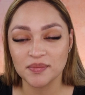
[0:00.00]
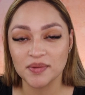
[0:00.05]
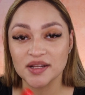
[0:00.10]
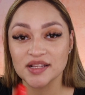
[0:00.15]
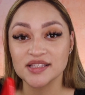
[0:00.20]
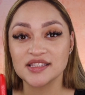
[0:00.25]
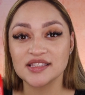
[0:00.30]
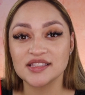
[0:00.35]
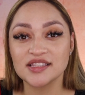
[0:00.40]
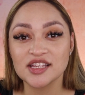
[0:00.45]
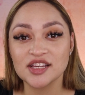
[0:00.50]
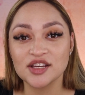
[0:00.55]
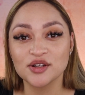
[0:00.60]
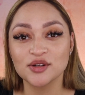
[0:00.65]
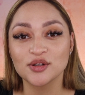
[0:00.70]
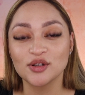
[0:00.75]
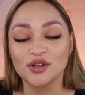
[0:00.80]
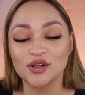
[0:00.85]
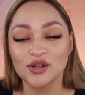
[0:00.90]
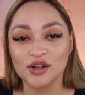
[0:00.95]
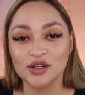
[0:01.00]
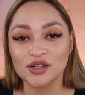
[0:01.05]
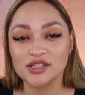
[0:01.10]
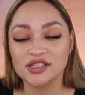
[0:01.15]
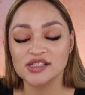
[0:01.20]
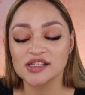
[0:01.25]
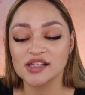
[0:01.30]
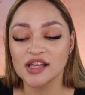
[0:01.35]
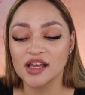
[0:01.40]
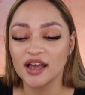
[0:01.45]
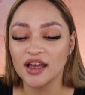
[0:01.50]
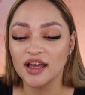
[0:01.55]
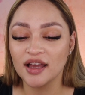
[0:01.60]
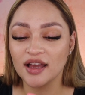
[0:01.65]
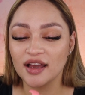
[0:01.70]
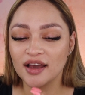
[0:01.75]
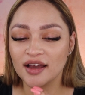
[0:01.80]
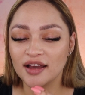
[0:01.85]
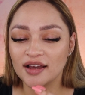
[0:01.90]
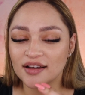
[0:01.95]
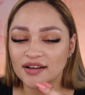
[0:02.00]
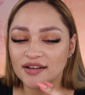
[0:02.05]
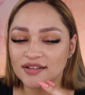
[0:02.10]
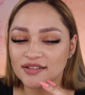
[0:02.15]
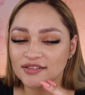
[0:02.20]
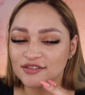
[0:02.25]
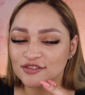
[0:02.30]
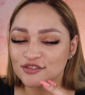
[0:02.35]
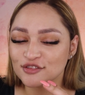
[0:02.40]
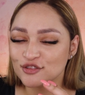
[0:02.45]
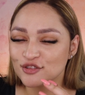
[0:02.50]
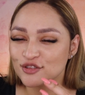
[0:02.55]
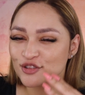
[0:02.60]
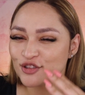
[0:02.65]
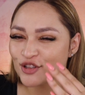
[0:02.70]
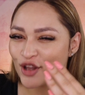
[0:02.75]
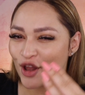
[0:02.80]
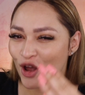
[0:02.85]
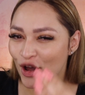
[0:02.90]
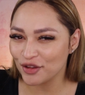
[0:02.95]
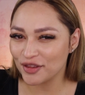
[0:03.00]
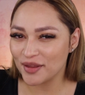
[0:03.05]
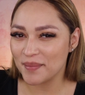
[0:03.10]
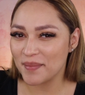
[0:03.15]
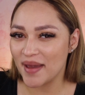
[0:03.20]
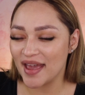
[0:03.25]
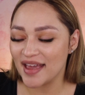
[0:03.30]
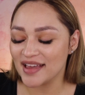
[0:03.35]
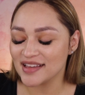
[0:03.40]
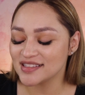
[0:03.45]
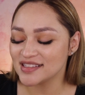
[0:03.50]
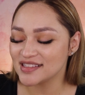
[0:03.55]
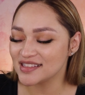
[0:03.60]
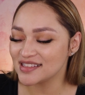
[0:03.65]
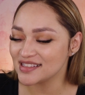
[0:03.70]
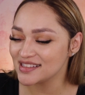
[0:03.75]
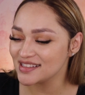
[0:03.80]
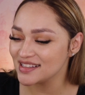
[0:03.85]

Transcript: but it still looks not the best.